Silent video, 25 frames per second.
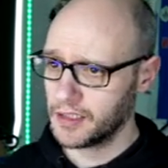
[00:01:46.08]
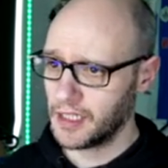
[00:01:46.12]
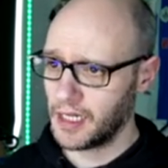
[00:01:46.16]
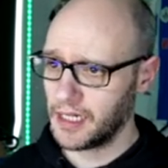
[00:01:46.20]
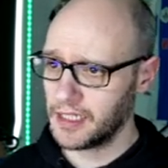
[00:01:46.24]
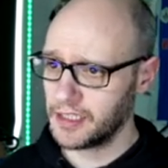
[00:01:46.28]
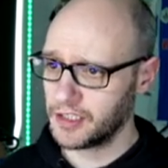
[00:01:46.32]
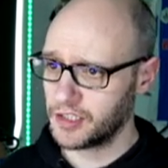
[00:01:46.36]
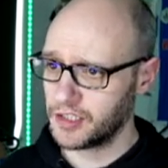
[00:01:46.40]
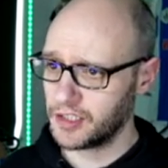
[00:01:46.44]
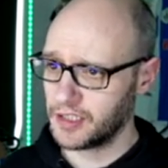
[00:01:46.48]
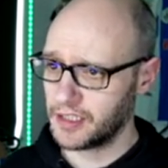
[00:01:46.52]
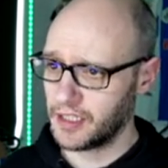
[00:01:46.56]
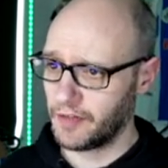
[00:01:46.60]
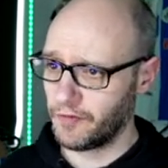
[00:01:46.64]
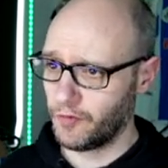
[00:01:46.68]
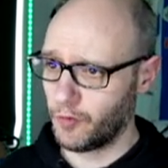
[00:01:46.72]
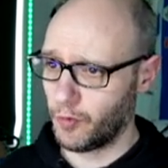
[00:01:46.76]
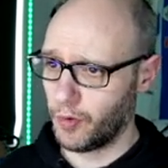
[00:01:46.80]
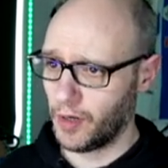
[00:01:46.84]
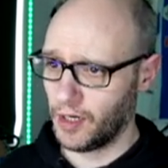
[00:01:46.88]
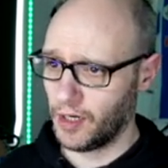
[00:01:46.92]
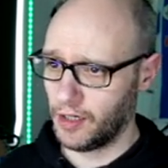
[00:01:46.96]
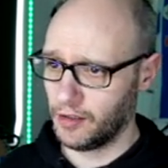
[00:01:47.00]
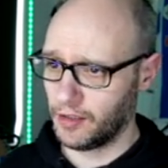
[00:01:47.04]
So let's just have
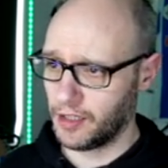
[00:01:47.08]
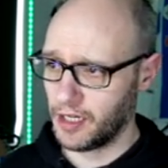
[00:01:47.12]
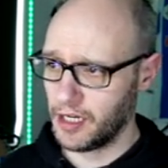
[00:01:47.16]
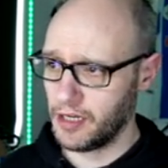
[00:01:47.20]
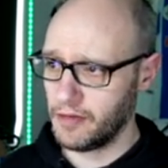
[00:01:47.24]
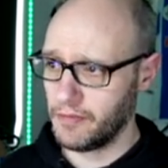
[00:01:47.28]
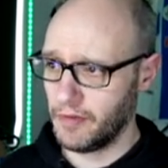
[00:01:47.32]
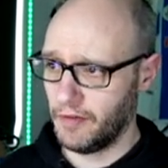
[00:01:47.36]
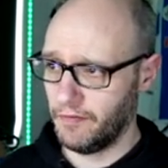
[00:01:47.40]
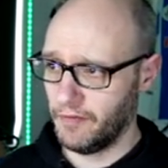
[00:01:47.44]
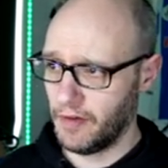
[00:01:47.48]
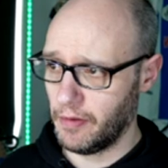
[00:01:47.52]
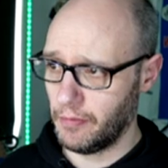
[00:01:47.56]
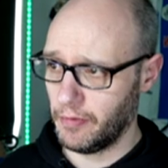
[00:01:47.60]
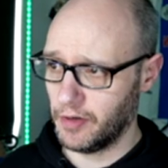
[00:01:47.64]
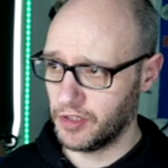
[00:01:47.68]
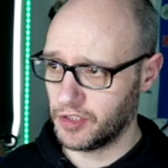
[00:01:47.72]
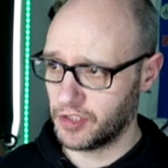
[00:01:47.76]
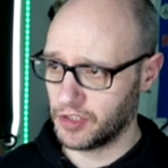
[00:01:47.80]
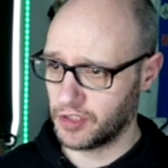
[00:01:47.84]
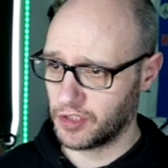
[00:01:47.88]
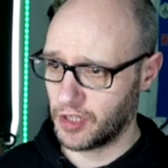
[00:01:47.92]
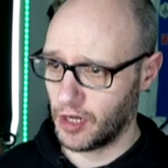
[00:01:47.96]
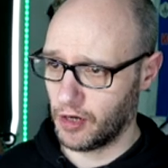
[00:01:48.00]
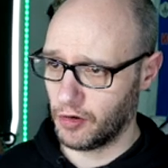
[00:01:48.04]
a quick look at him and then
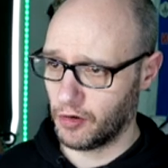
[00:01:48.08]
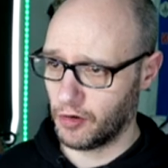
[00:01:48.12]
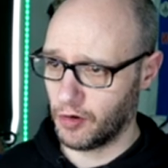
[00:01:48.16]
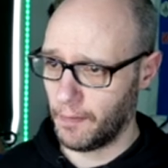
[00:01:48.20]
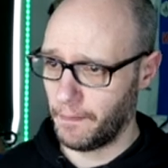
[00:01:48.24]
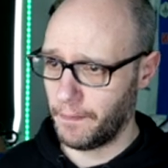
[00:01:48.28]
we'll just go